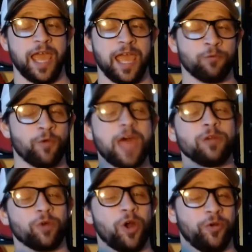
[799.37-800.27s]
A
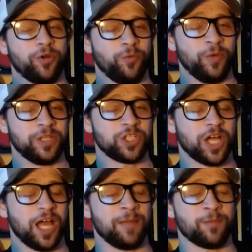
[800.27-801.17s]
railroad which
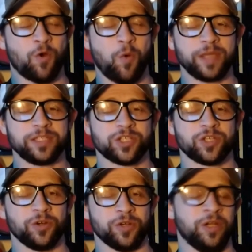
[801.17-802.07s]
I'm quite
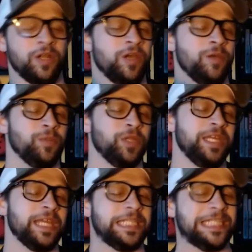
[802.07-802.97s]
certain
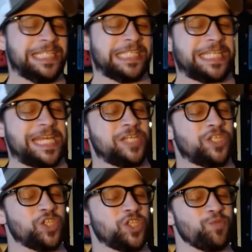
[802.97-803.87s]
played at least a
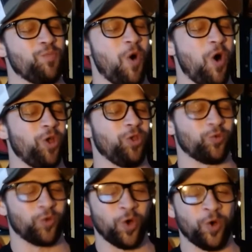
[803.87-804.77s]
small
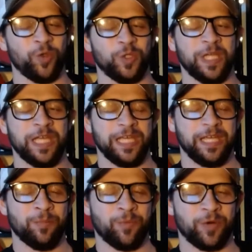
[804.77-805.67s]
role
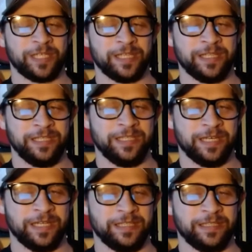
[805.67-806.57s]
in bringing
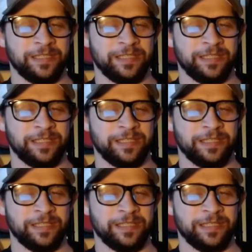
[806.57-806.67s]
the